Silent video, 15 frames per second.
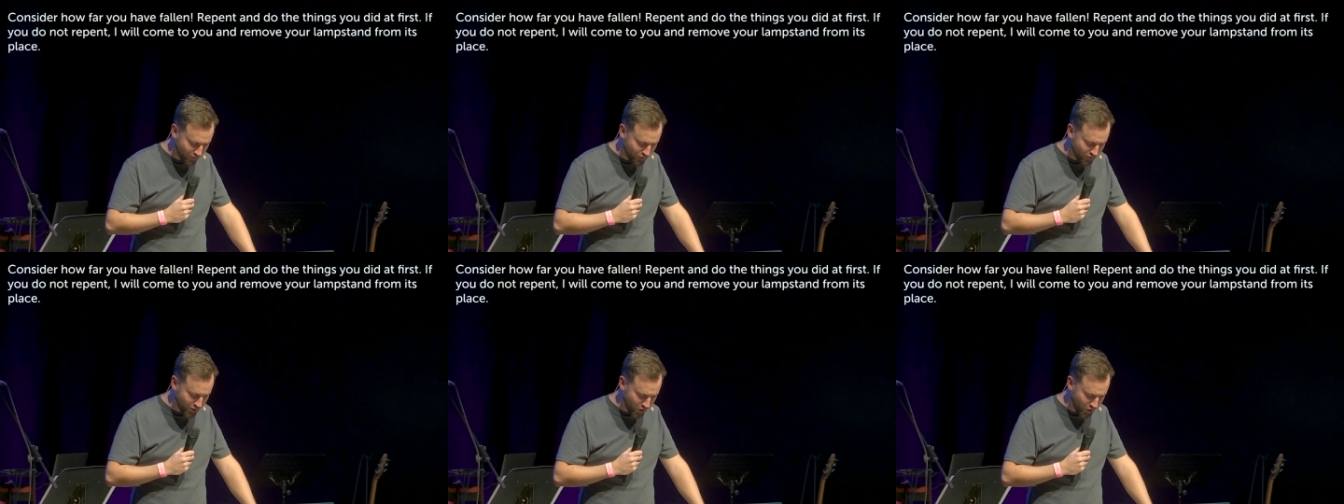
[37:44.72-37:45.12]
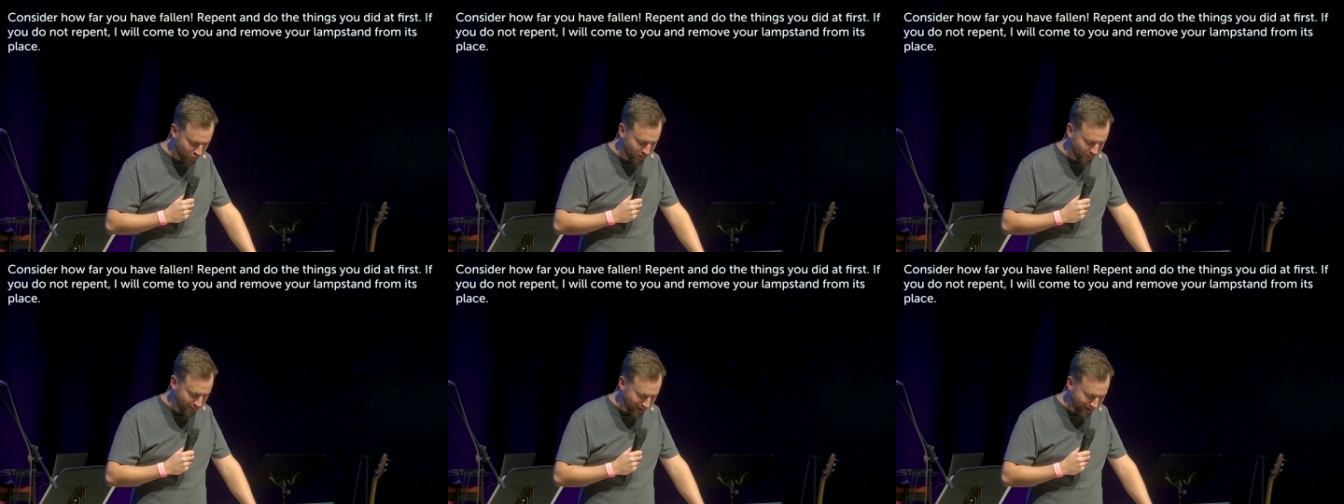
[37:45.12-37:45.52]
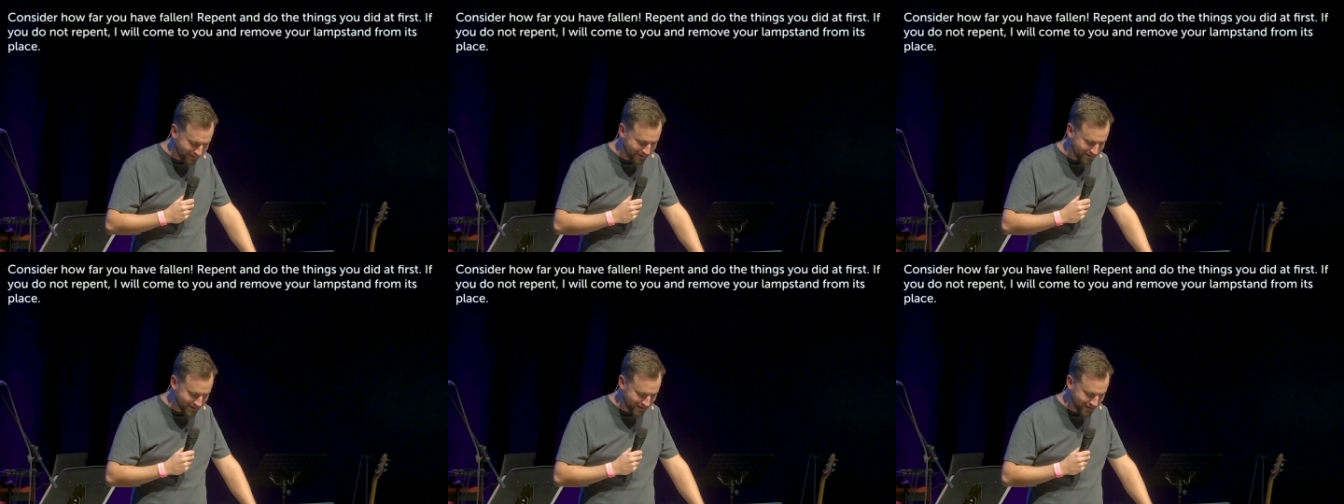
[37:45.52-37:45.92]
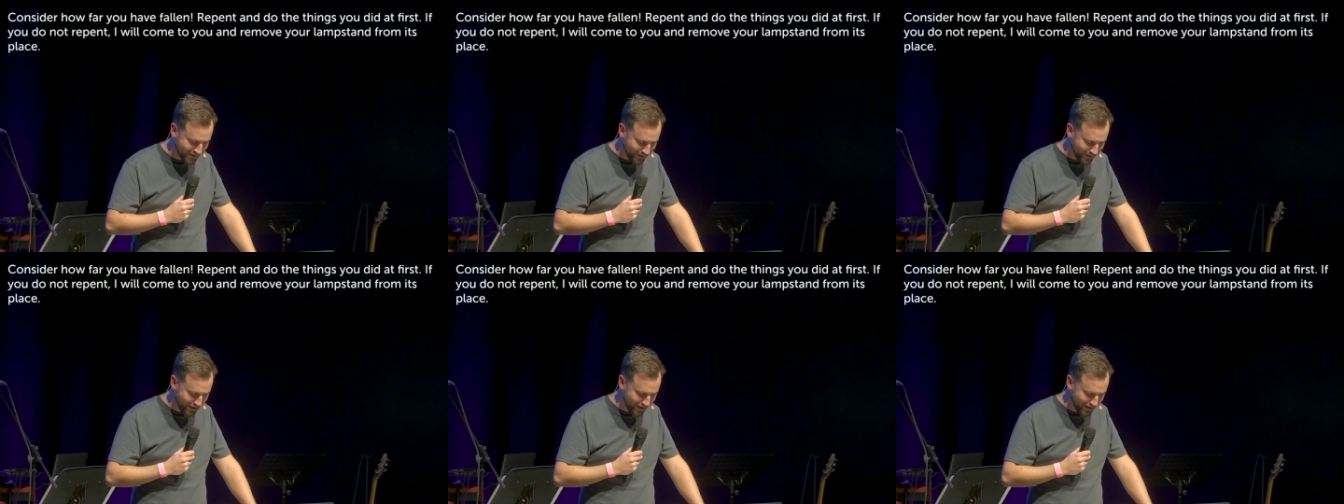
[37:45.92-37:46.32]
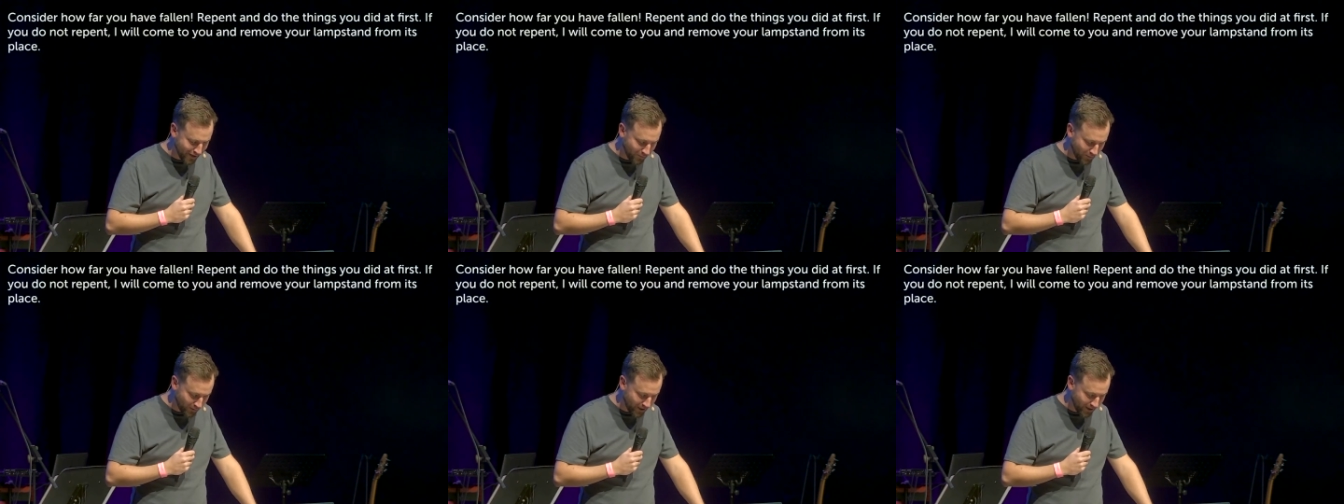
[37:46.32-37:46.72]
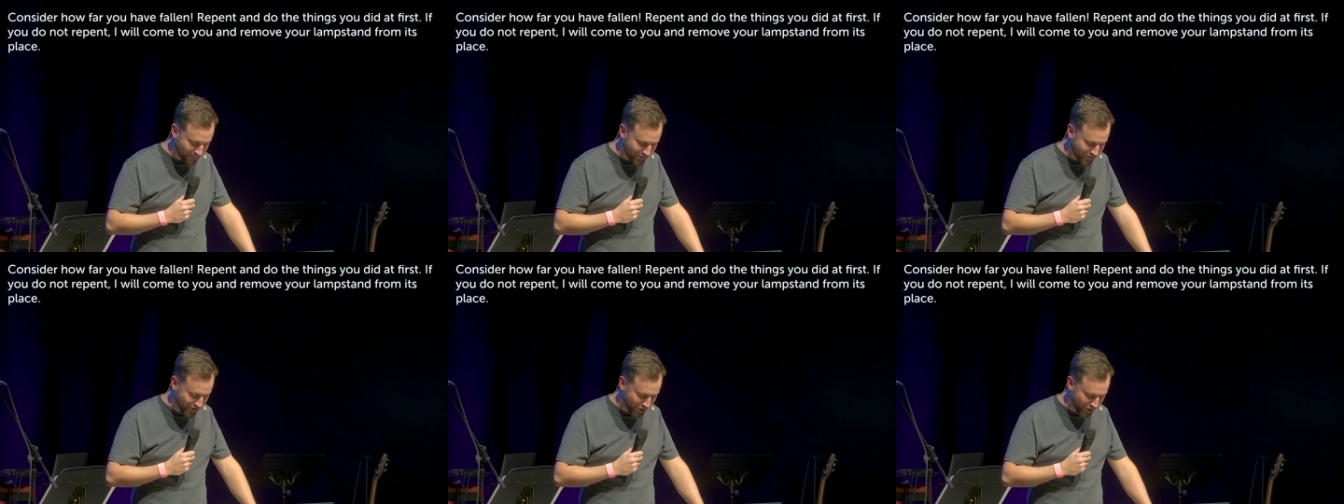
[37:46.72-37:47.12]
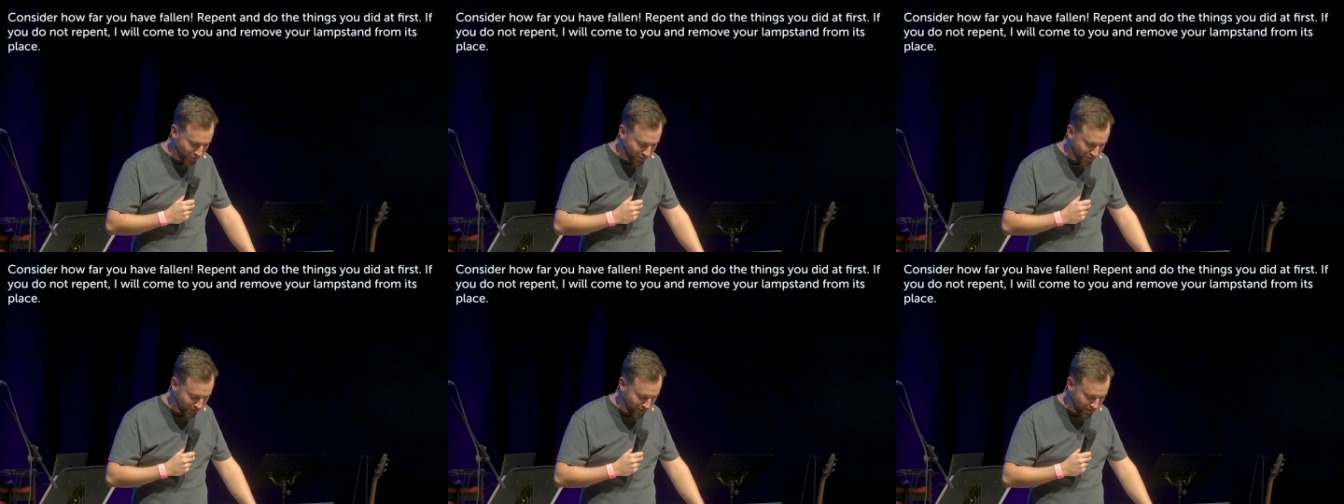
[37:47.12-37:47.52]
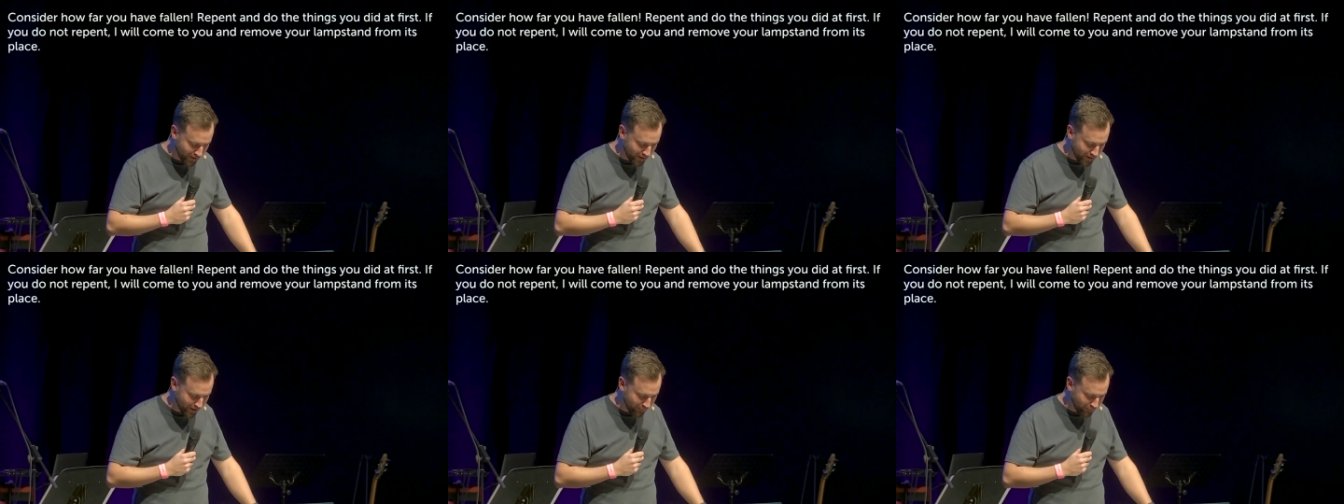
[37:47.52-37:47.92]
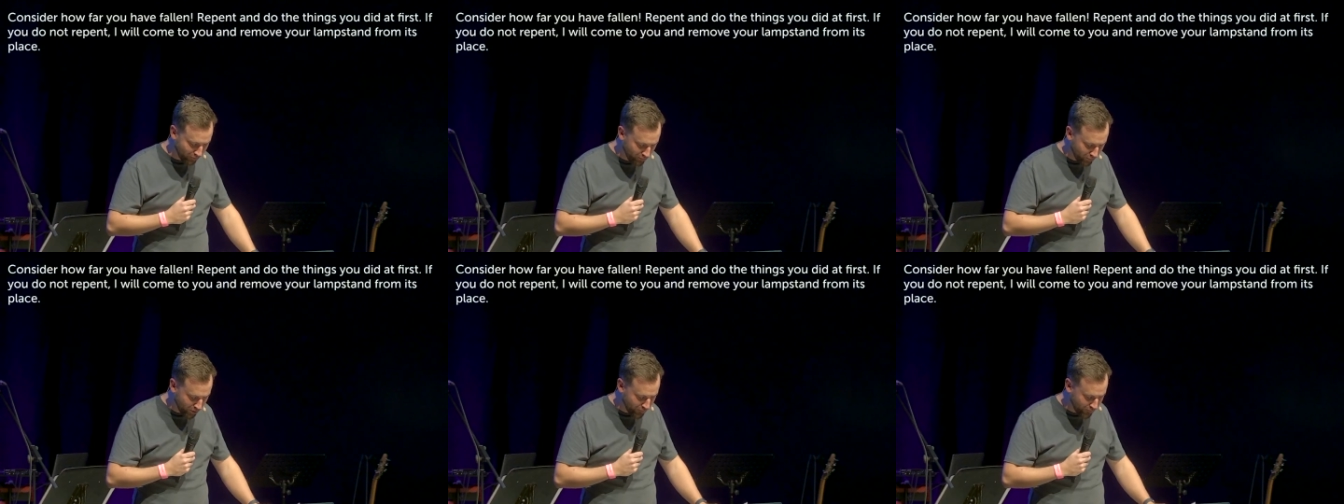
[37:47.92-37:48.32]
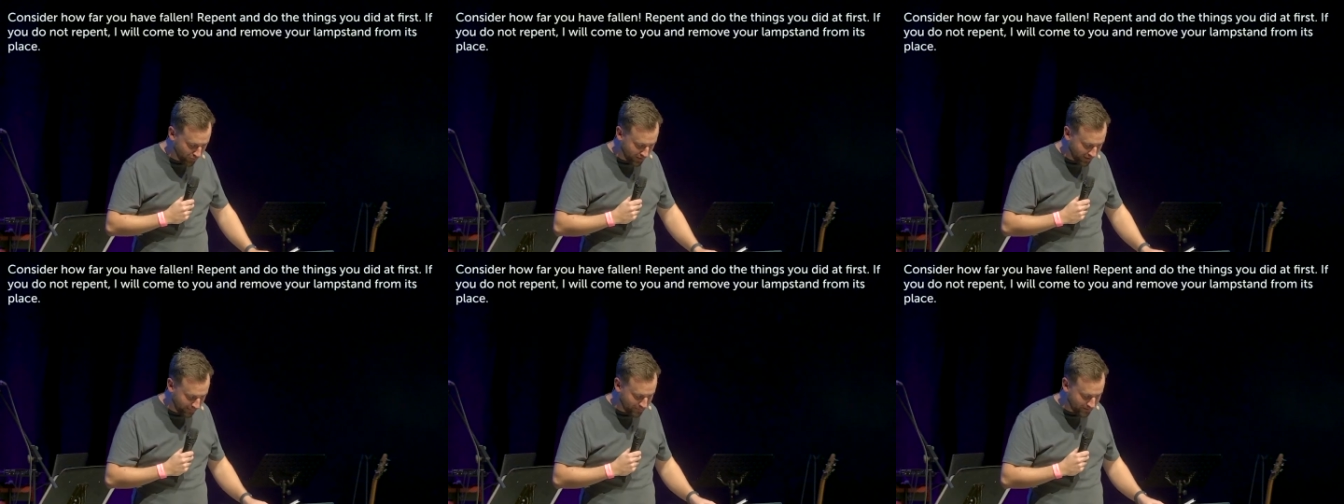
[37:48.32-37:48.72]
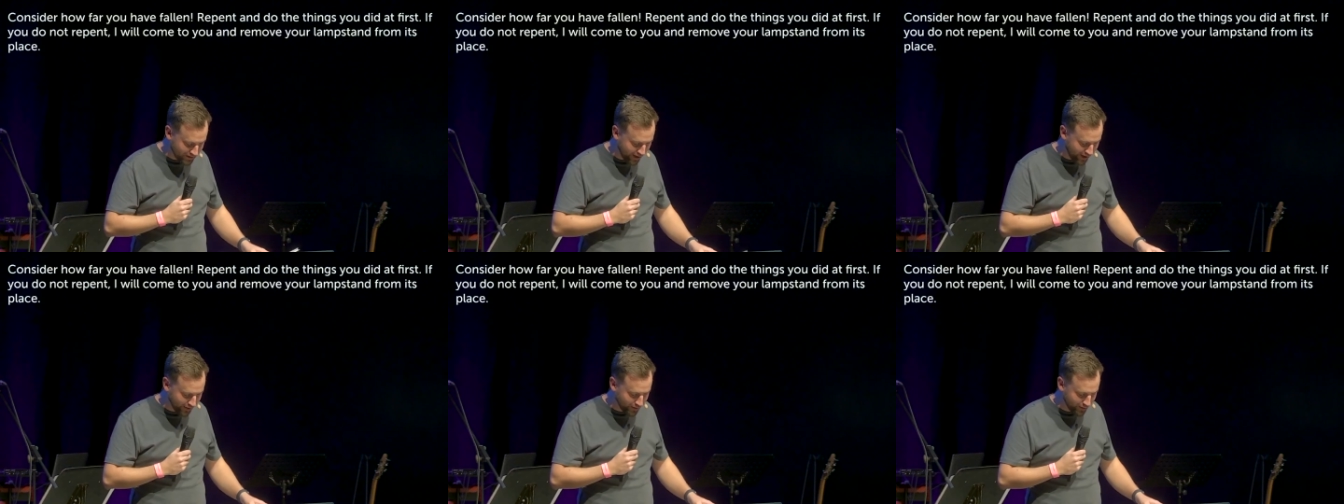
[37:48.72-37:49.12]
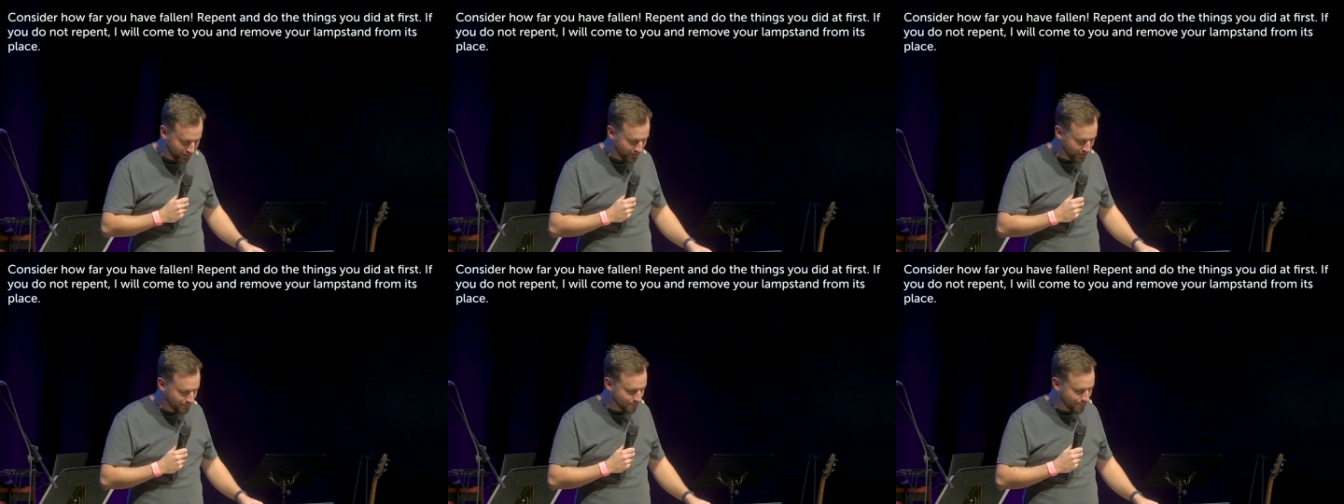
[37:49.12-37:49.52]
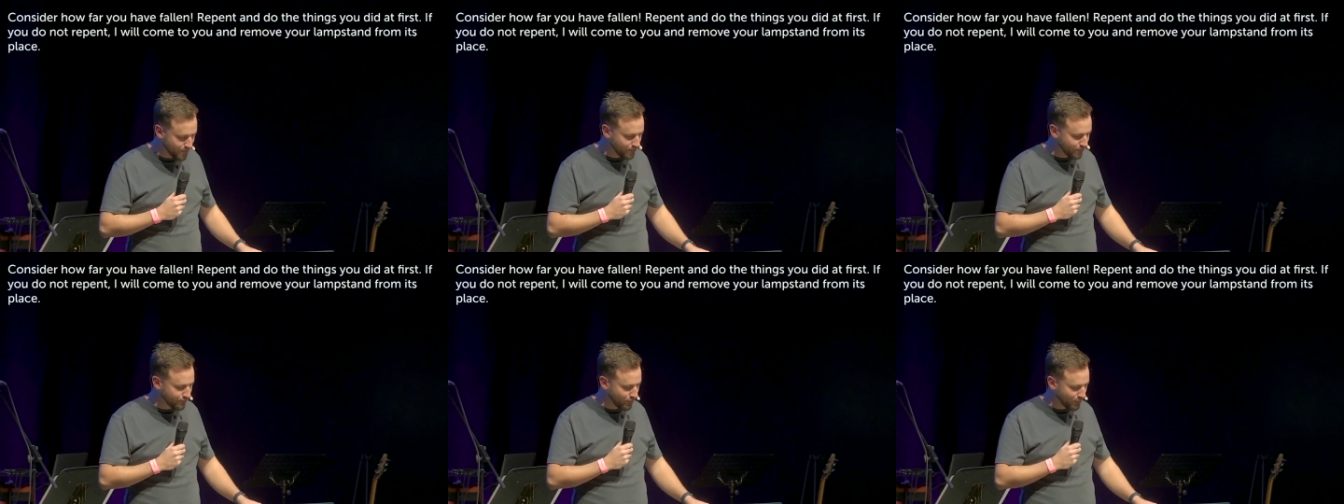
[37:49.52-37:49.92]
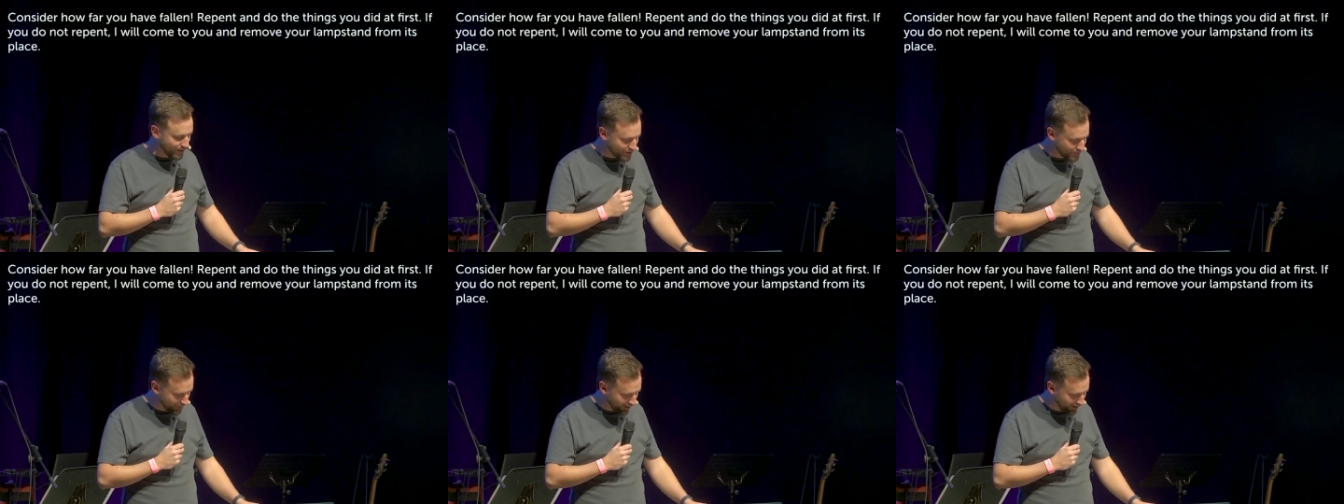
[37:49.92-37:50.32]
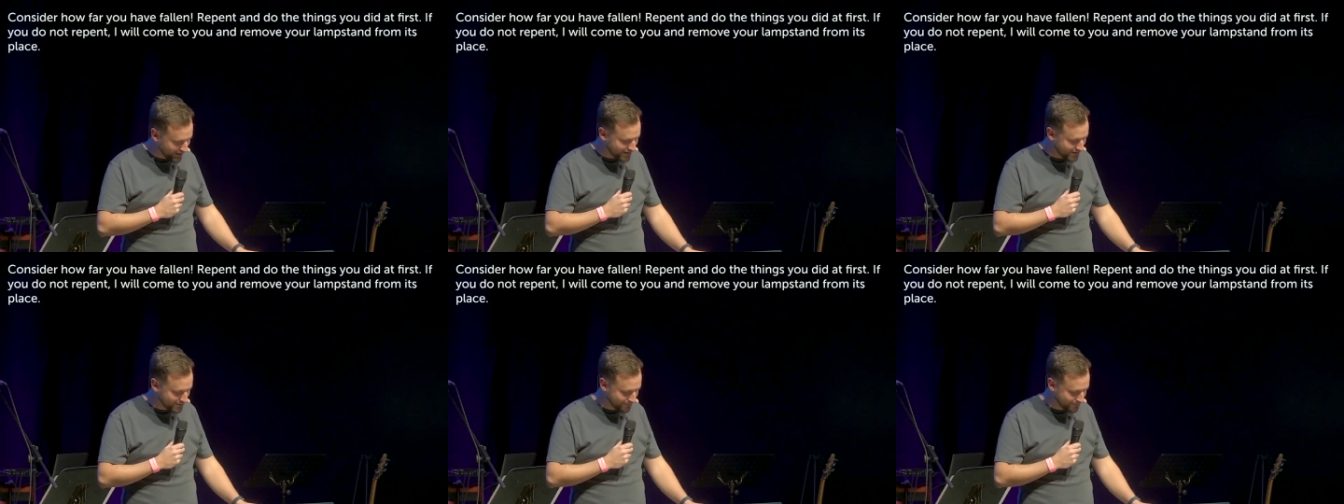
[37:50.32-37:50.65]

do not repent, I will come to you and remove your lampstand from its place.